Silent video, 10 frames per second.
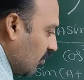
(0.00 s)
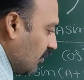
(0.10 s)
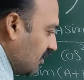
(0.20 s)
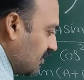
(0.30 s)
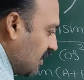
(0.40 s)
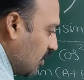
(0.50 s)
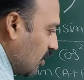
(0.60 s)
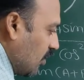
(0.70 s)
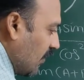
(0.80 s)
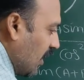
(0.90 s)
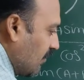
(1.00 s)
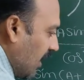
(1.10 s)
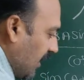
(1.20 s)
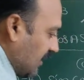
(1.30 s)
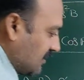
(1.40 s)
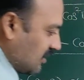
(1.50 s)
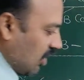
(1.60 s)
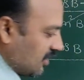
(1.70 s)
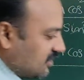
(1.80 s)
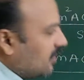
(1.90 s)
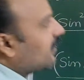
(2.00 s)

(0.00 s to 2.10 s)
which is equal to 1 minus cos a